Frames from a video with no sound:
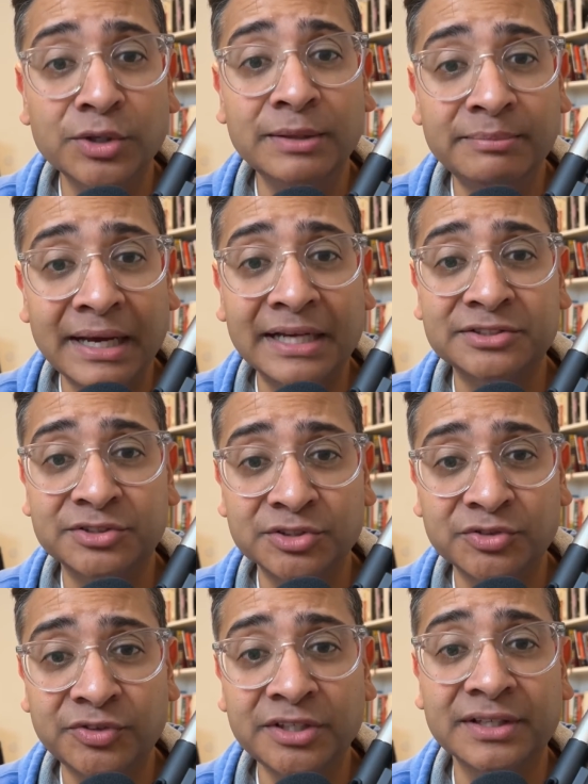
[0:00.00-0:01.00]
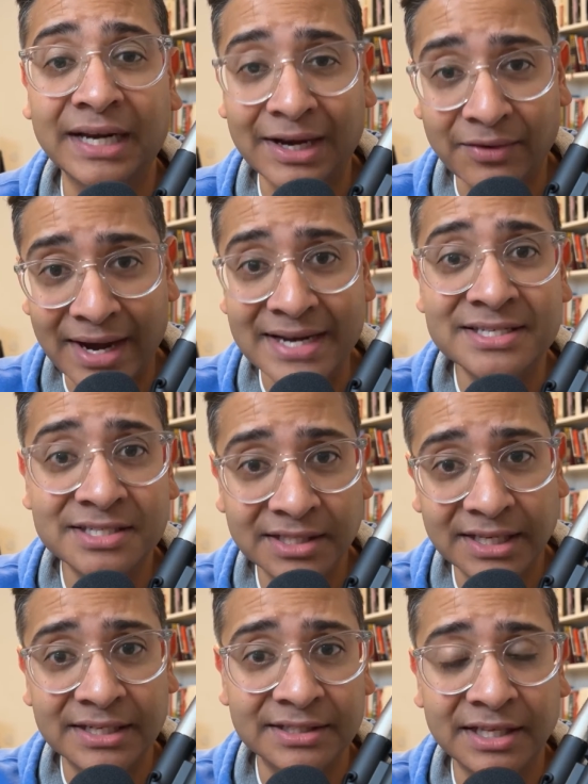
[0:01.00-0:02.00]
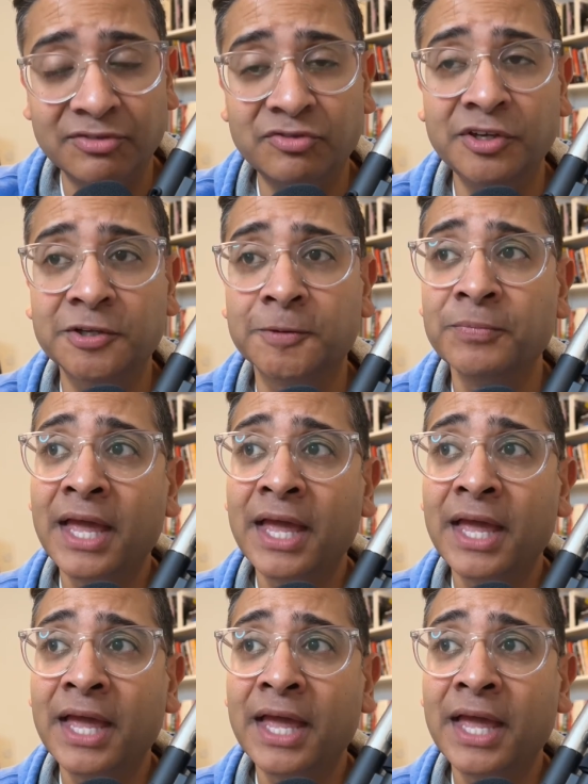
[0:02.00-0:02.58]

pastors feel and how isolated they feel.